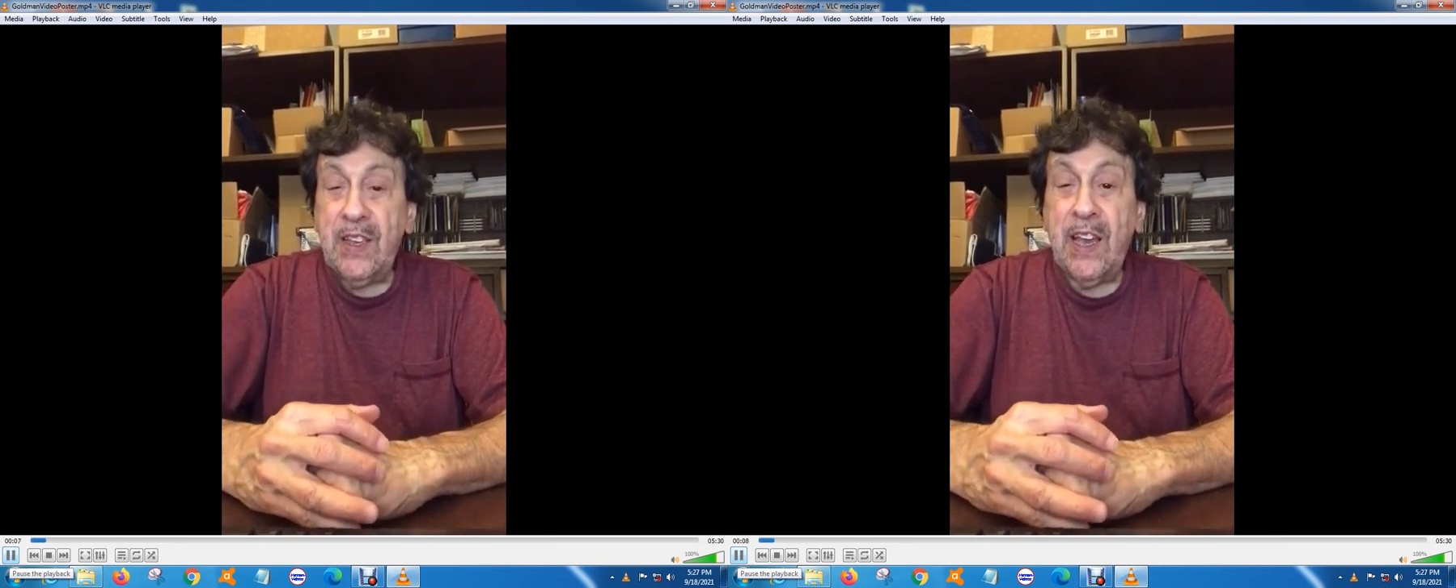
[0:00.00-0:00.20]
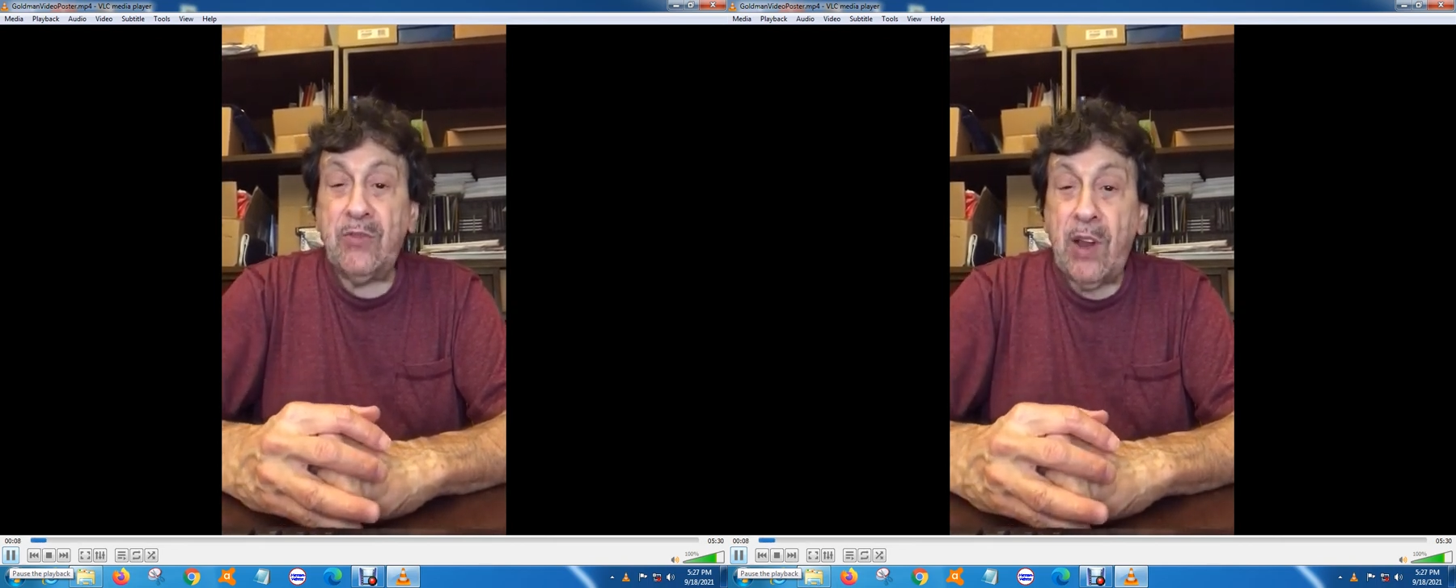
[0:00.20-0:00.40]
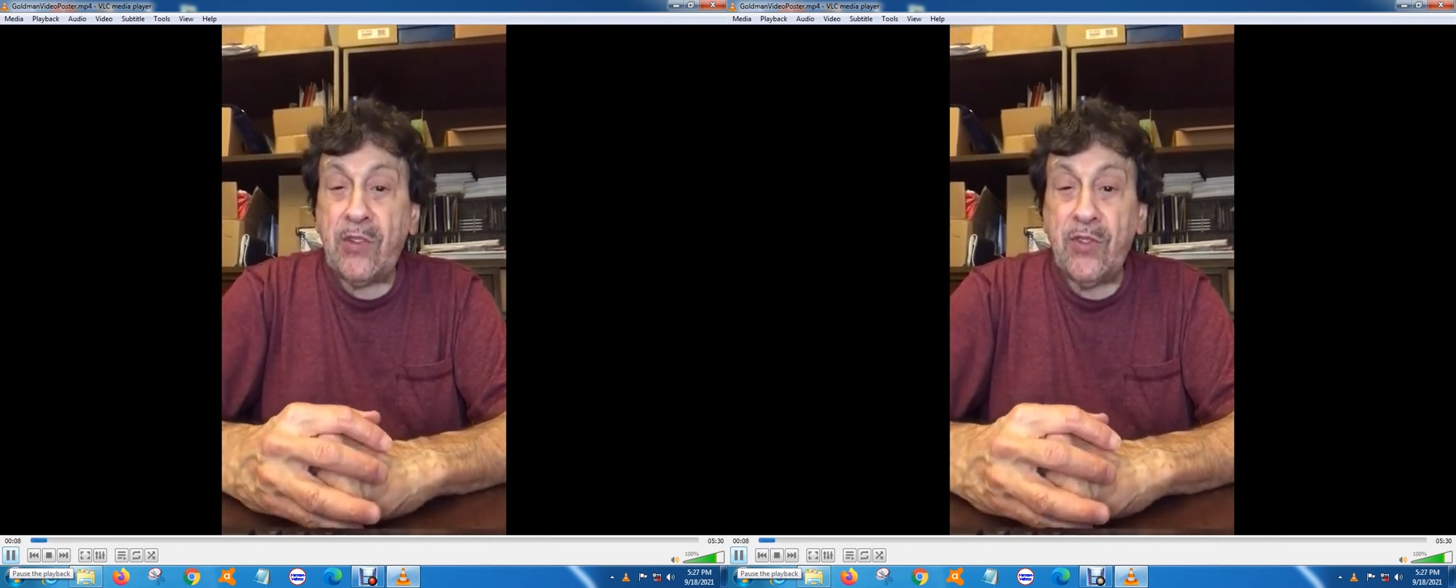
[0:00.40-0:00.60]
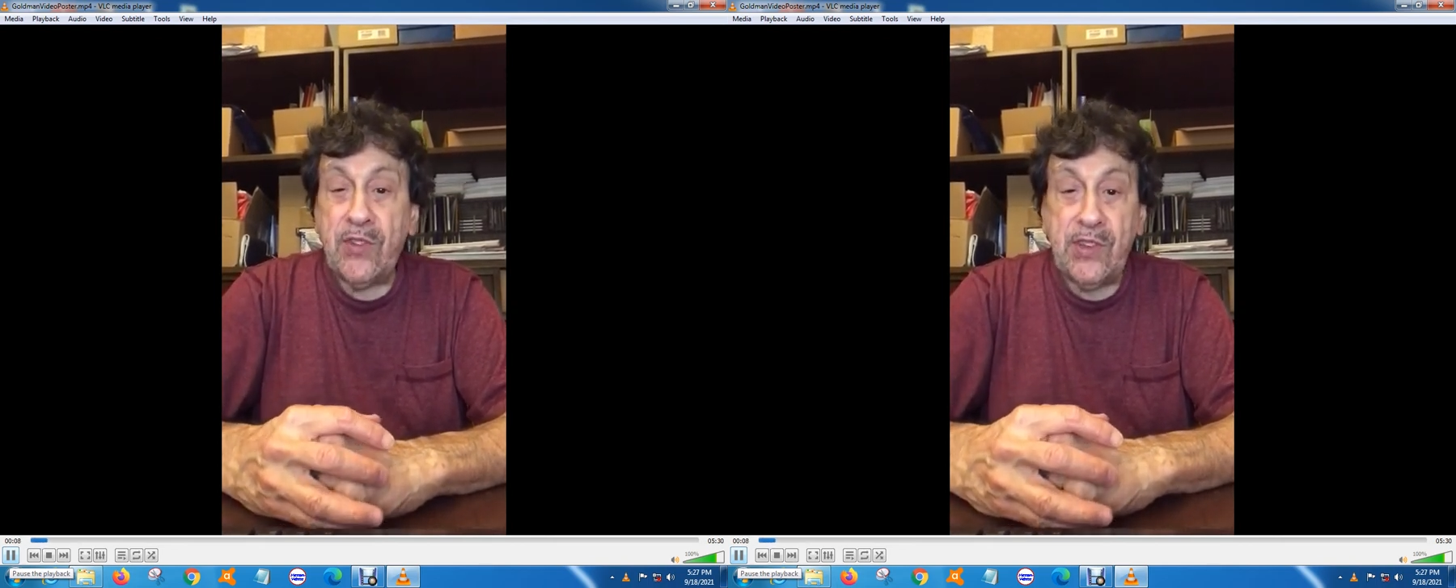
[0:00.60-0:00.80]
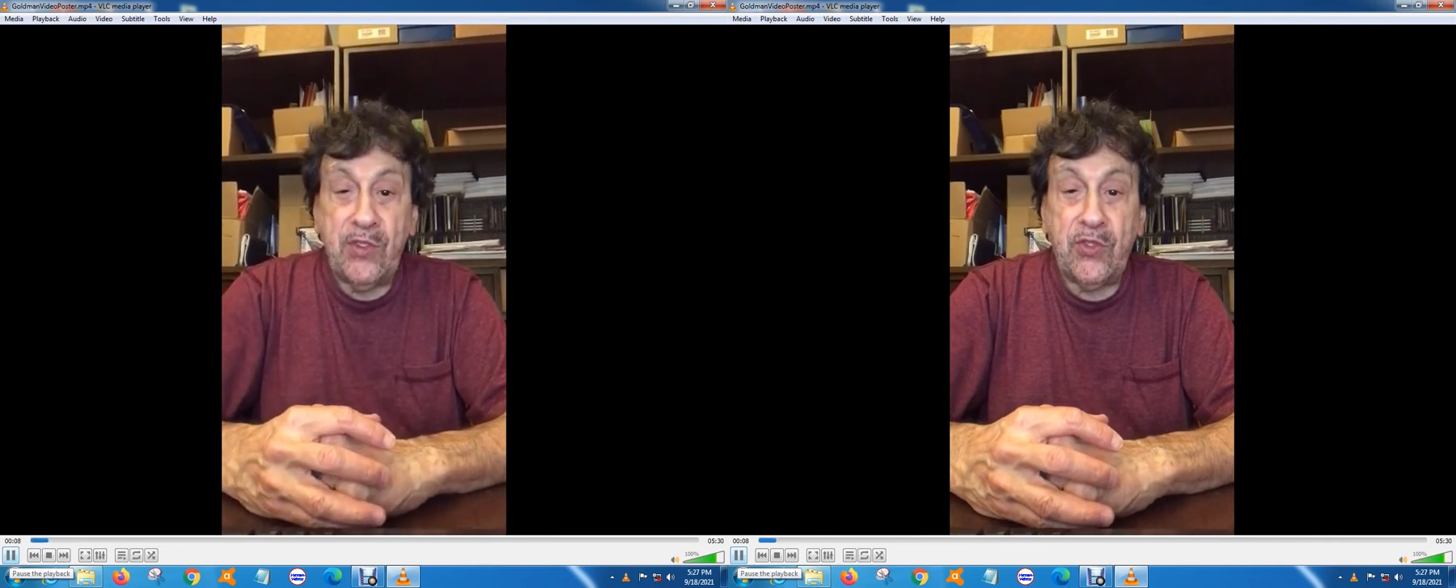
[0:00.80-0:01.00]
at
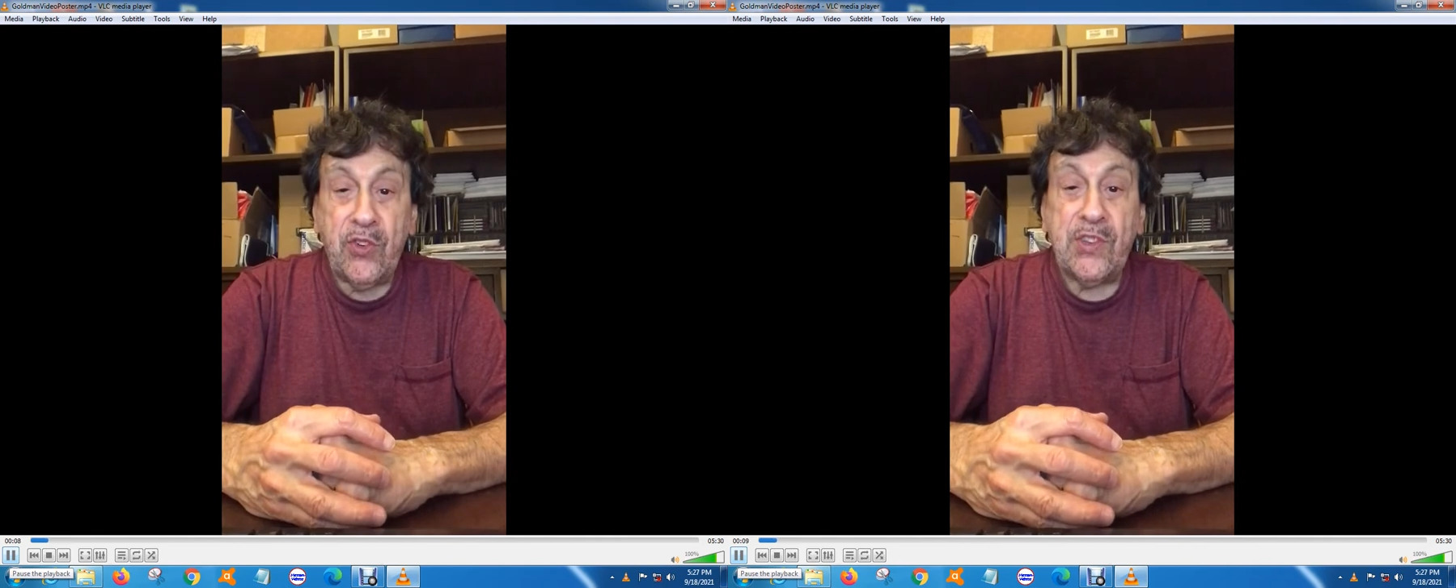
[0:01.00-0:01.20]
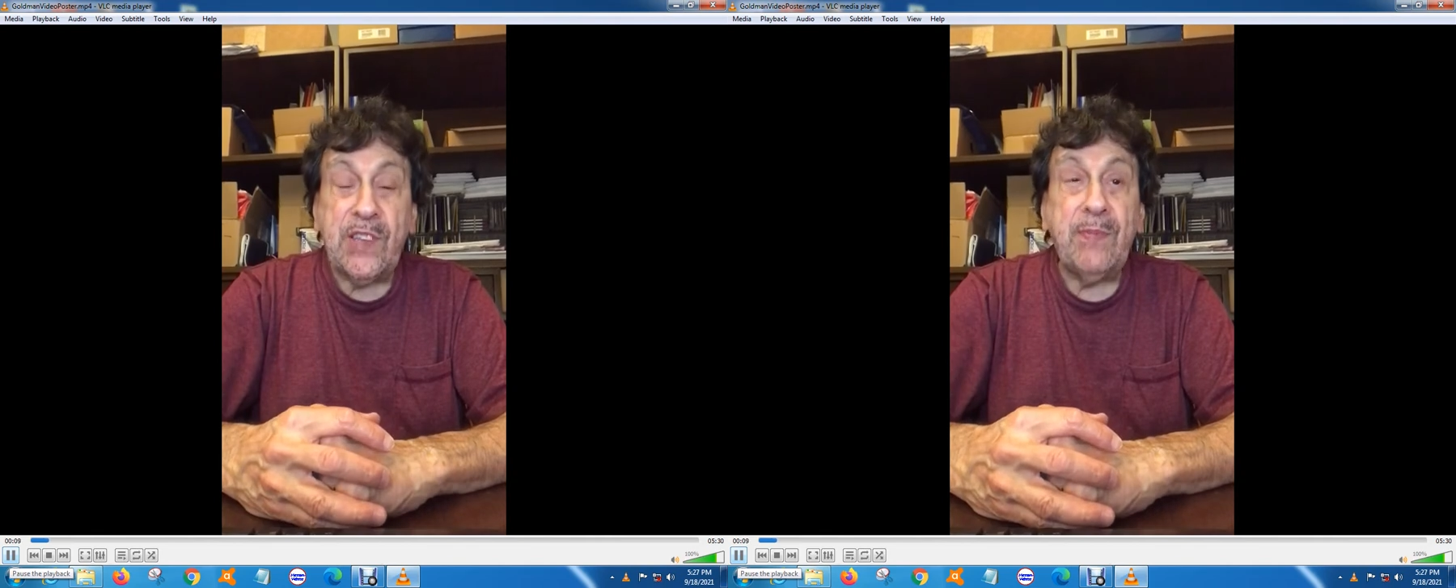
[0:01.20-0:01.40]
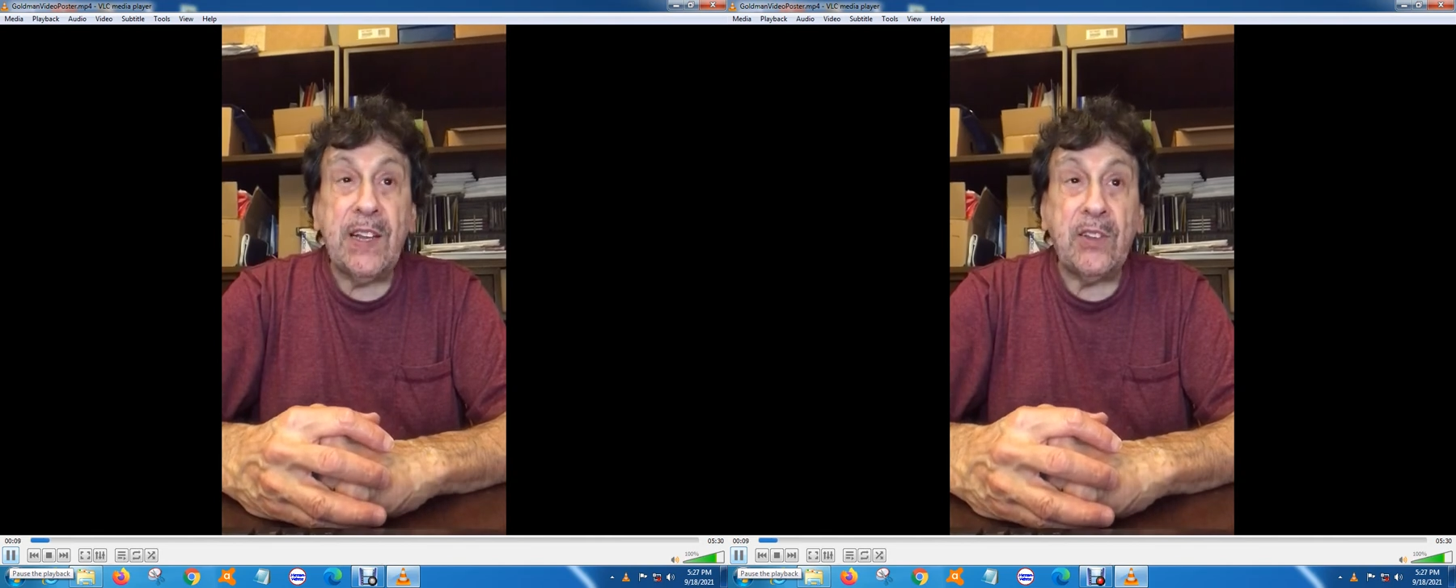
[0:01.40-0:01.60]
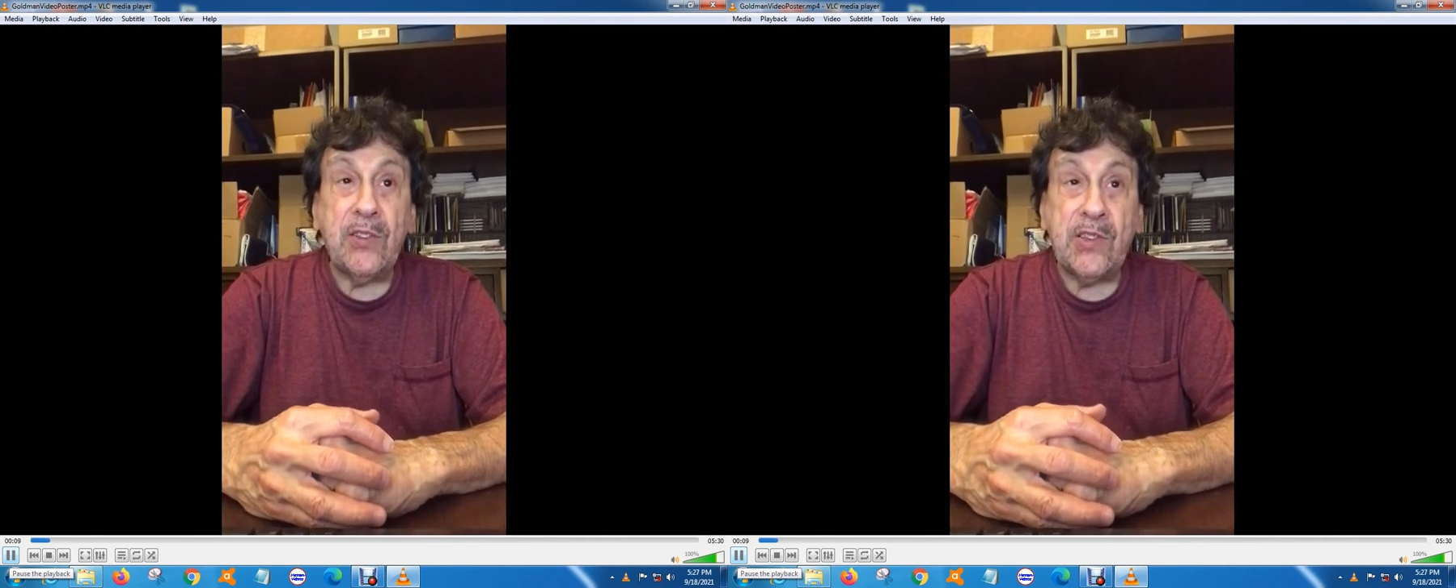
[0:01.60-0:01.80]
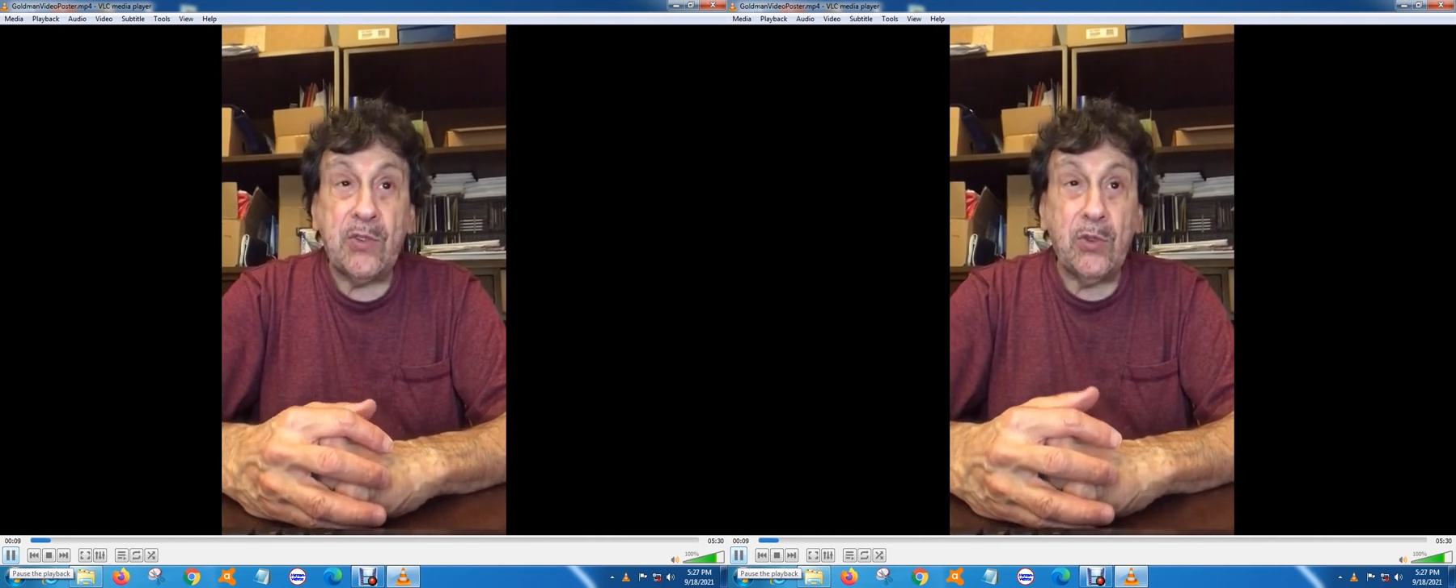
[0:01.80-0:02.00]
Rutgers, New Jersey Medical
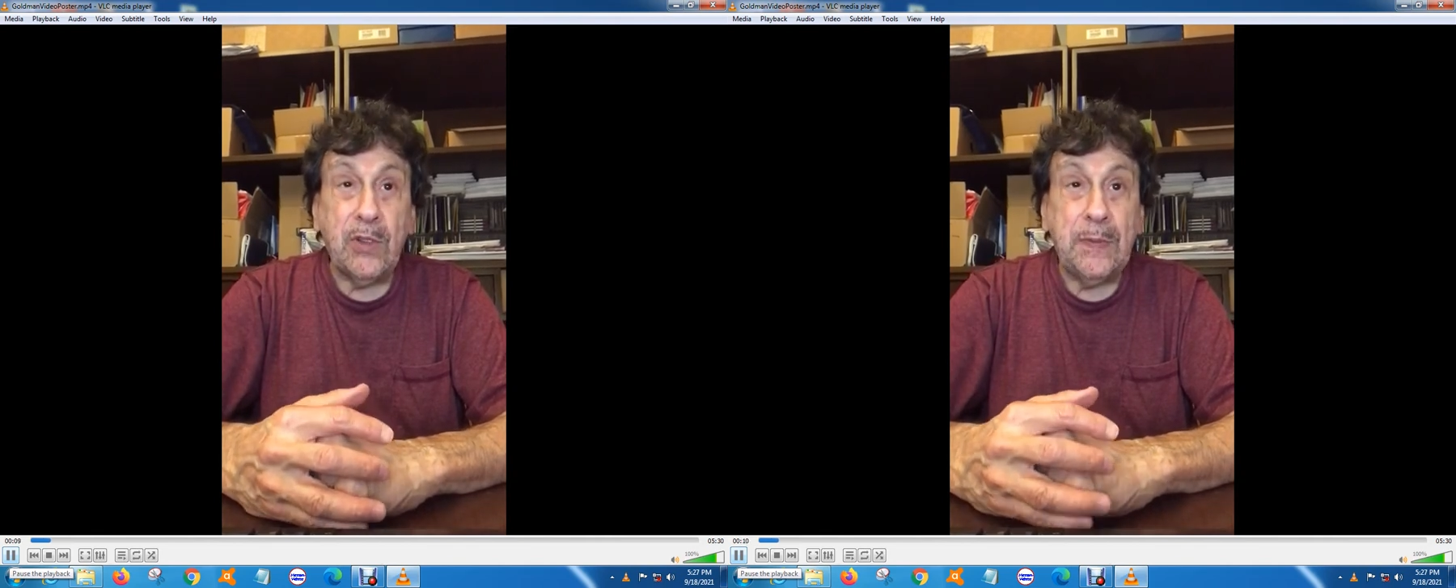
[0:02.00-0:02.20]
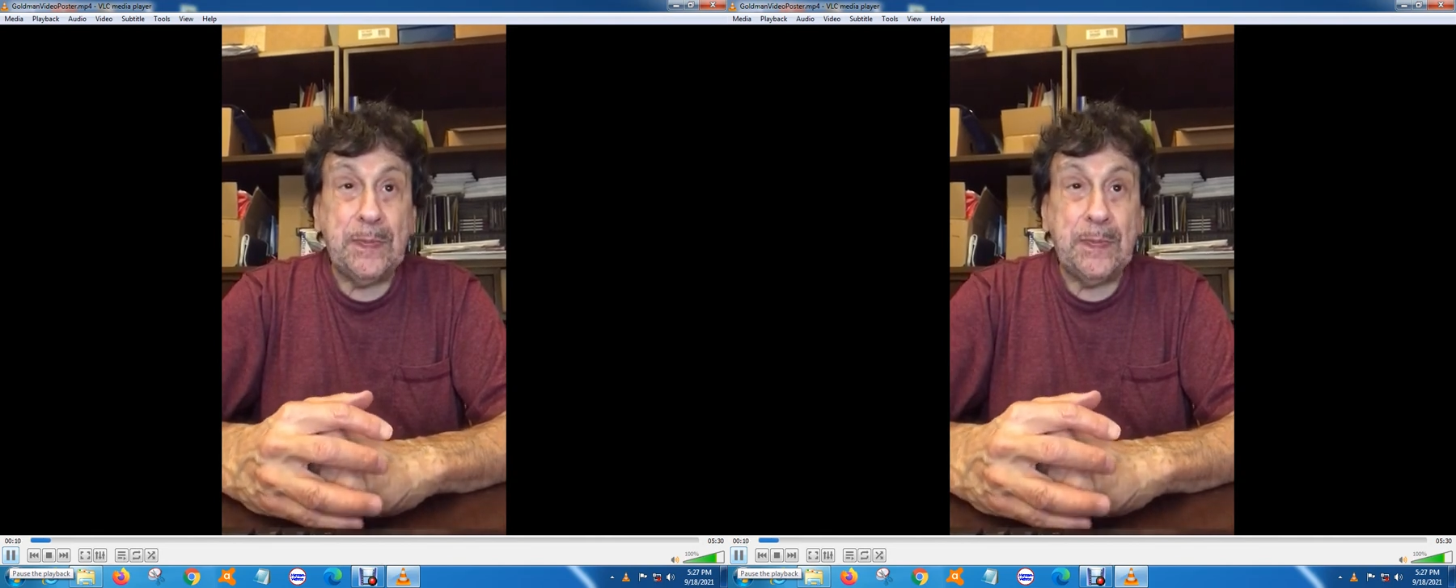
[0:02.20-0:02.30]
School,